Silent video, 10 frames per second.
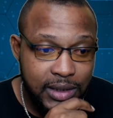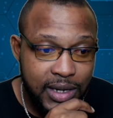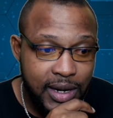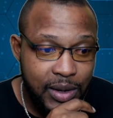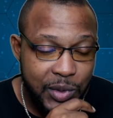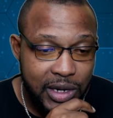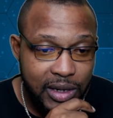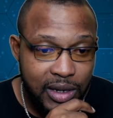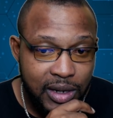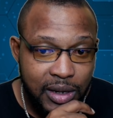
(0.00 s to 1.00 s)
channel, man.
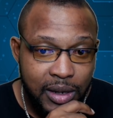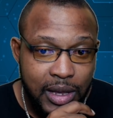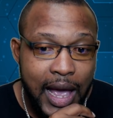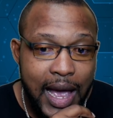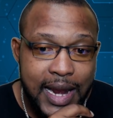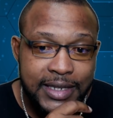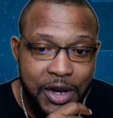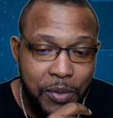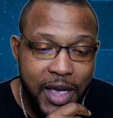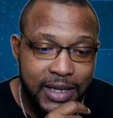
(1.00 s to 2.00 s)
You
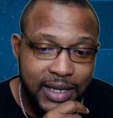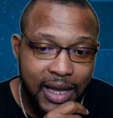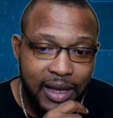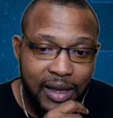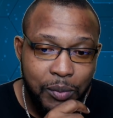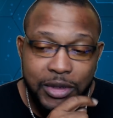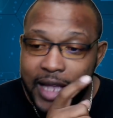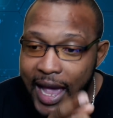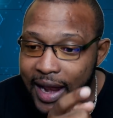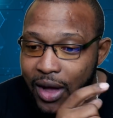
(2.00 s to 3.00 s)
understand what I say? I'm
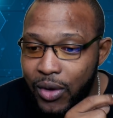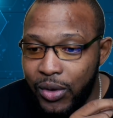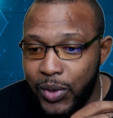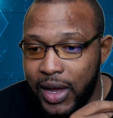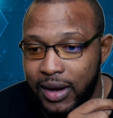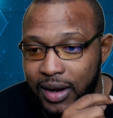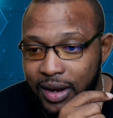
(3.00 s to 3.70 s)
tired of you, man.